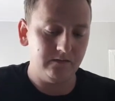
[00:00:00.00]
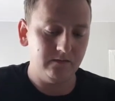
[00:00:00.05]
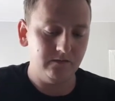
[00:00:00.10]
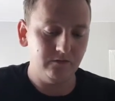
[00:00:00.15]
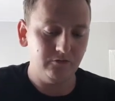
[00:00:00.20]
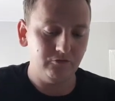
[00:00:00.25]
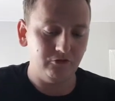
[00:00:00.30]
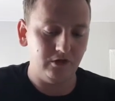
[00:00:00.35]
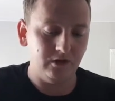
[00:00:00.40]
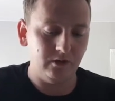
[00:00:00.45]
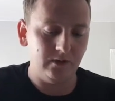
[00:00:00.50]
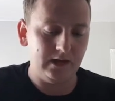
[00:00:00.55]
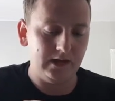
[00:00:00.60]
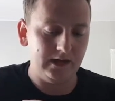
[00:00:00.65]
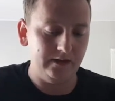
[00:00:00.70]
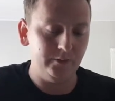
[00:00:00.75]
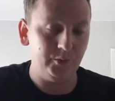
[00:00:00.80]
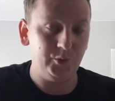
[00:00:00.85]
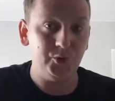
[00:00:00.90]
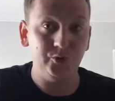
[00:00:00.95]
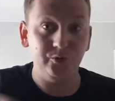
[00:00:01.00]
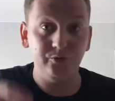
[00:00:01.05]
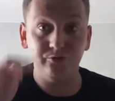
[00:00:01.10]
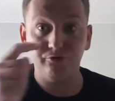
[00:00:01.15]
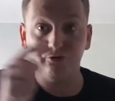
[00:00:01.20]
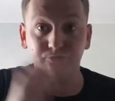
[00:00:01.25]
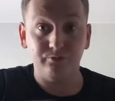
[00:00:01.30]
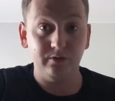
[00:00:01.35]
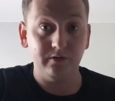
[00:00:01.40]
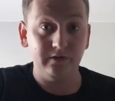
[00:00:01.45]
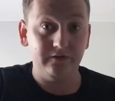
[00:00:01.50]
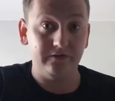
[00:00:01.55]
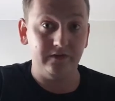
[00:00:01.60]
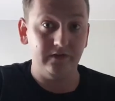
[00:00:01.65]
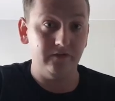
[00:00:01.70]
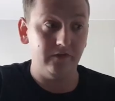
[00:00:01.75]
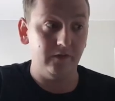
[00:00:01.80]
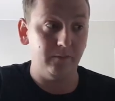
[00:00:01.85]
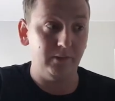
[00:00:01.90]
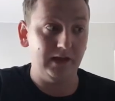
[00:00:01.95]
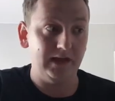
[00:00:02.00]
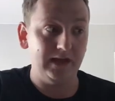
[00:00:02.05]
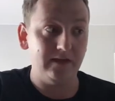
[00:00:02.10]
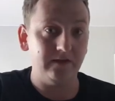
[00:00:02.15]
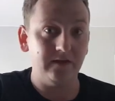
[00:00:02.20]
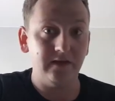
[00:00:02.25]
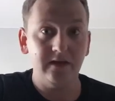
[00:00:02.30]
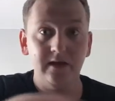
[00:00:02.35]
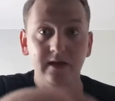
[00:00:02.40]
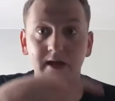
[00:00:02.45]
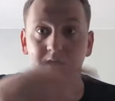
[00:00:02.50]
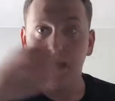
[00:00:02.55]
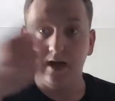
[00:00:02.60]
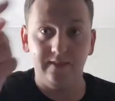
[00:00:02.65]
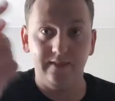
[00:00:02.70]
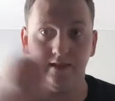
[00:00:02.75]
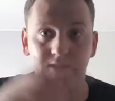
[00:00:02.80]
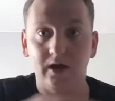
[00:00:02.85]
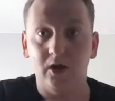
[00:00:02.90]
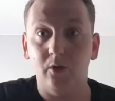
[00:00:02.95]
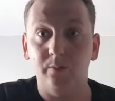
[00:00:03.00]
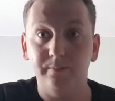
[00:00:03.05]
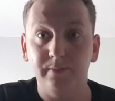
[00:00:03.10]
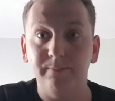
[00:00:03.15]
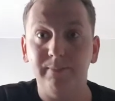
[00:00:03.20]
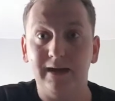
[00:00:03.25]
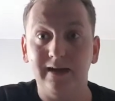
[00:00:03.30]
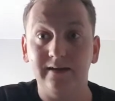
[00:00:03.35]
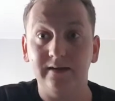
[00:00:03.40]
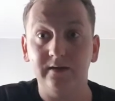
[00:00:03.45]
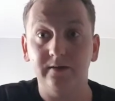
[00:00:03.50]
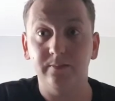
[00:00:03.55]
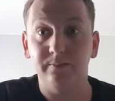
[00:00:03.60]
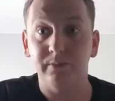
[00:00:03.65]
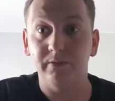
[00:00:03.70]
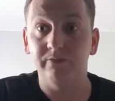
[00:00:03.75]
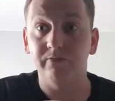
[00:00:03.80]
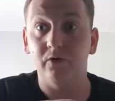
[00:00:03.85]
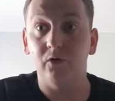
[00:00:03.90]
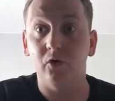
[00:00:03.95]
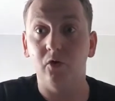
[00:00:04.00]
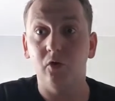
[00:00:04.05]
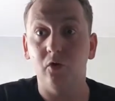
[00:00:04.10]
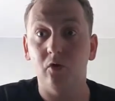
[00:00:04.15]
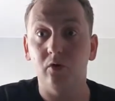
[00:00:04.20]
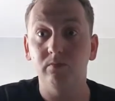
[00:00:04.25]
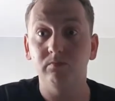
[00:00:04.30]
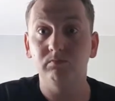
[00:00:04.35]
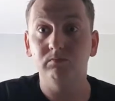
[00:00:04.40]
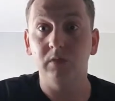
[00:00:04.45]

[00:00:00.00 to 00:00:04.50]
So I will screw this into the blade, and then I'll be back before